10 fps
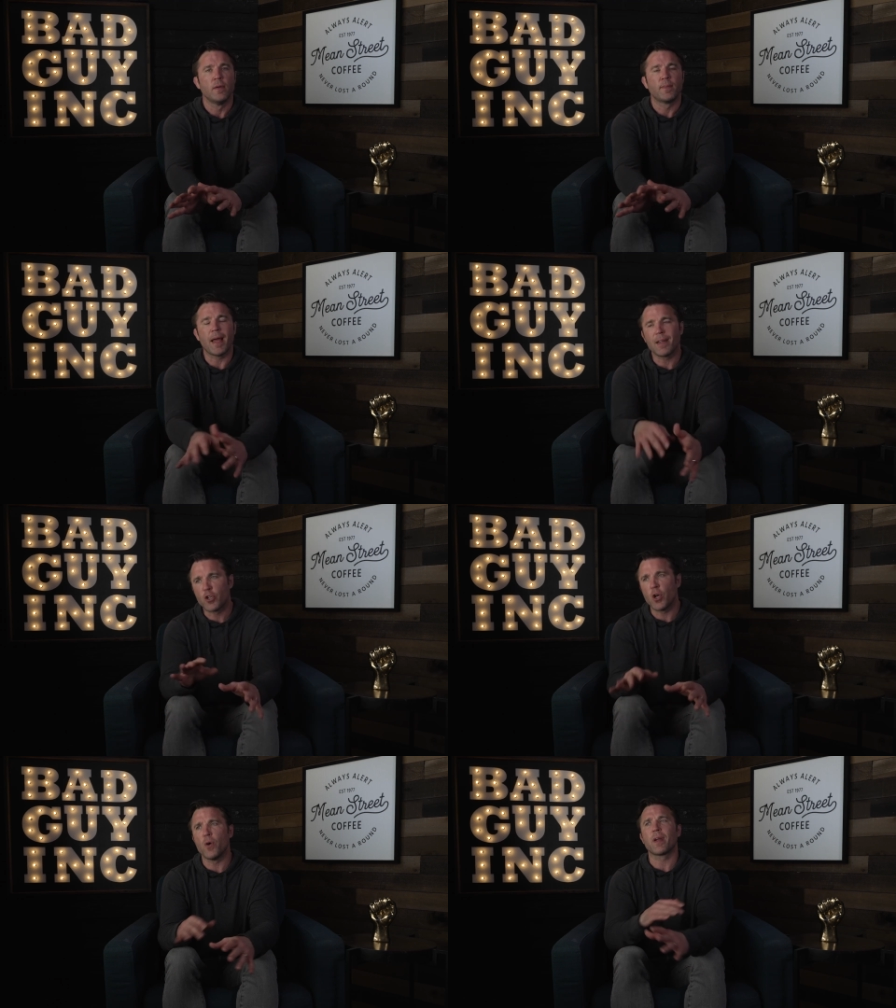That
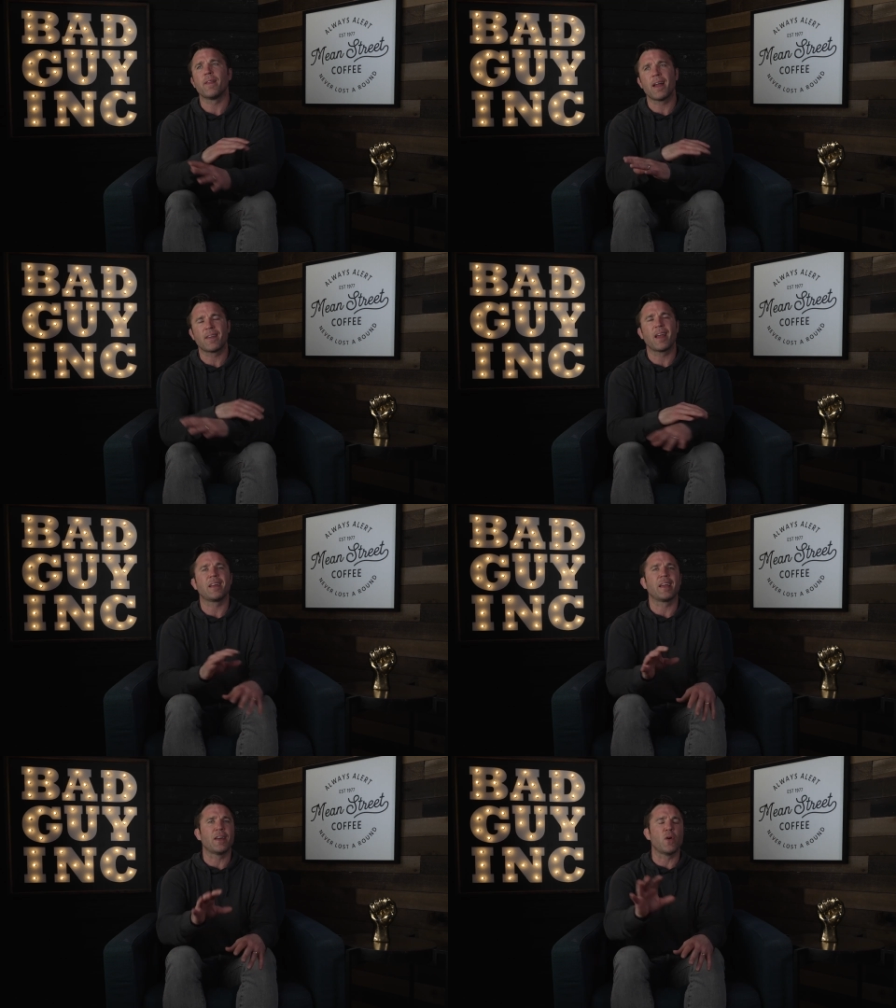choke and that
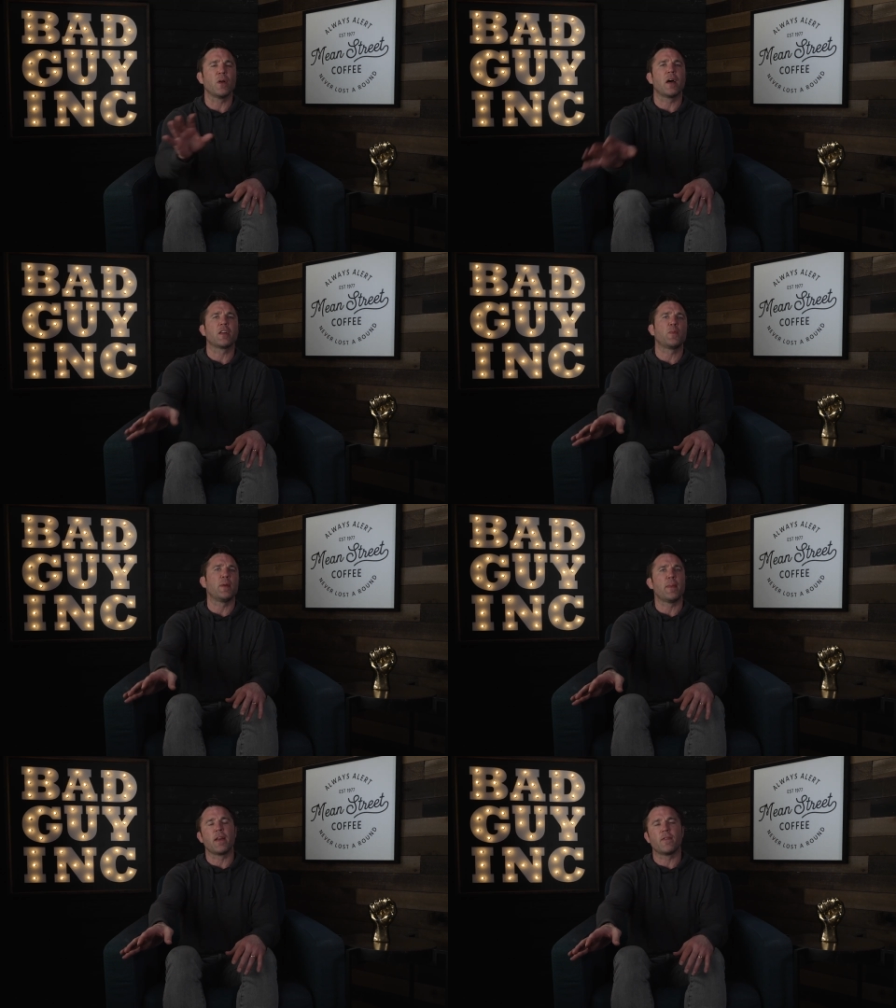technique, I know a lot has
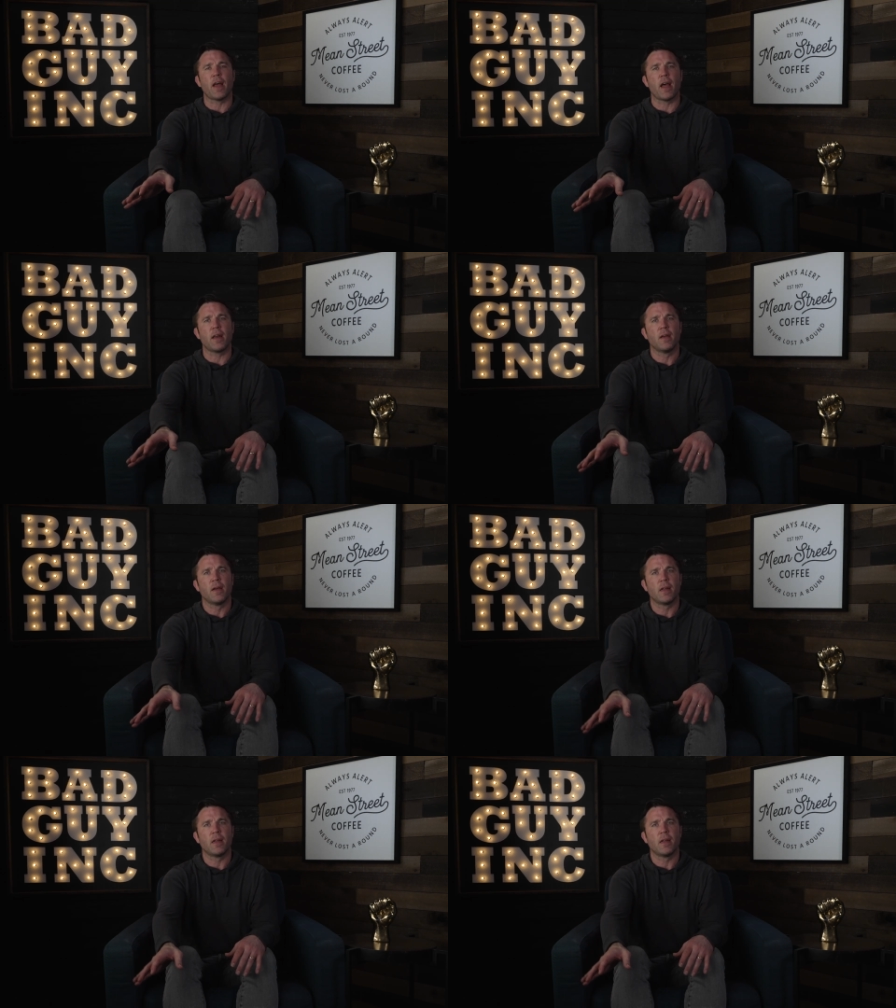been made of that.